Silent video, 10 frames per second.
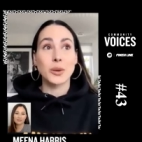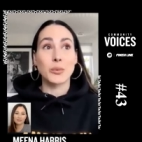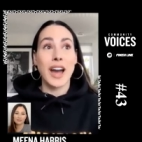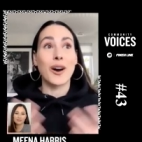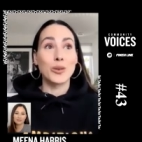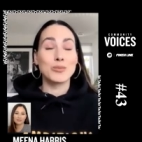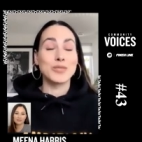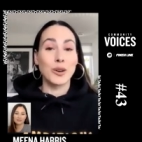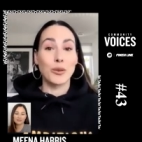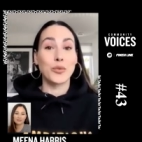we're now, you
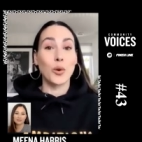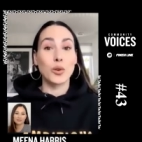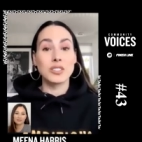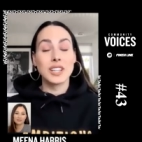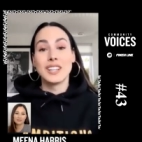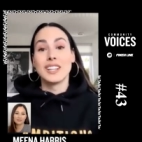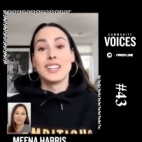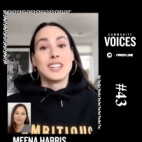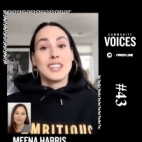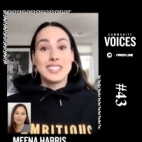know, full
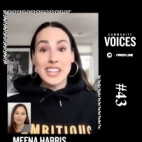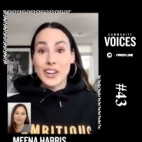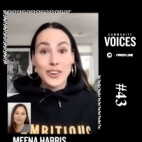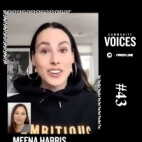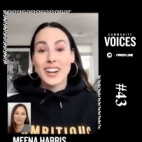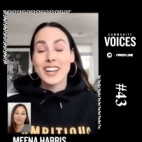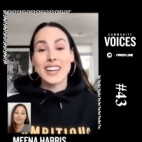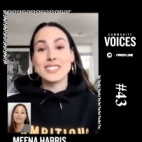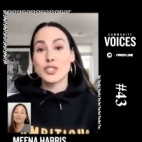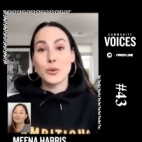year
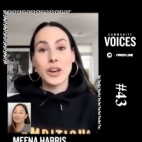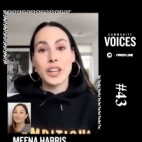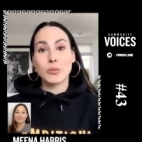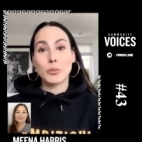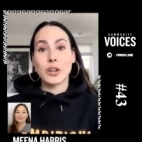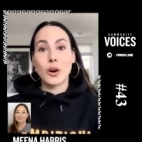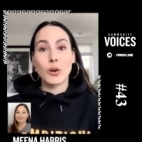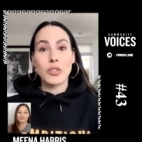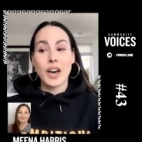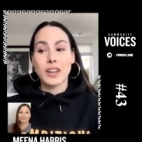into it, and we
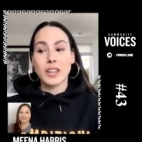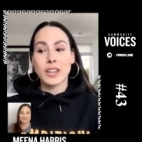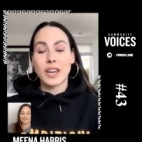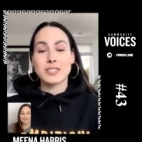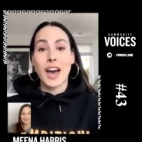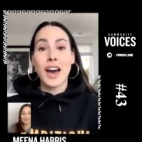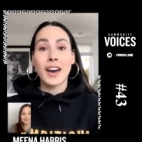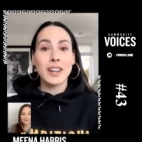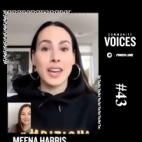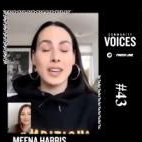know that it has
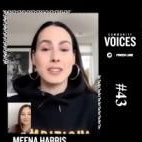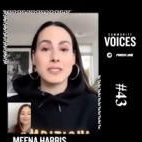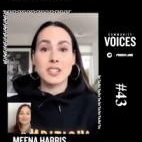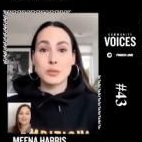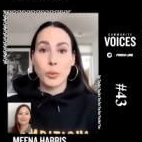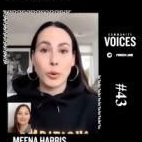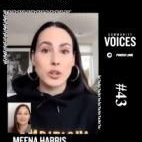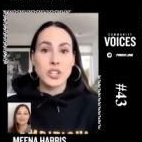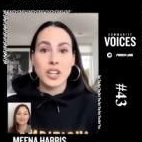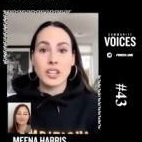had a
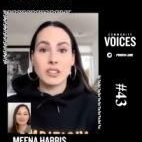disproportionate,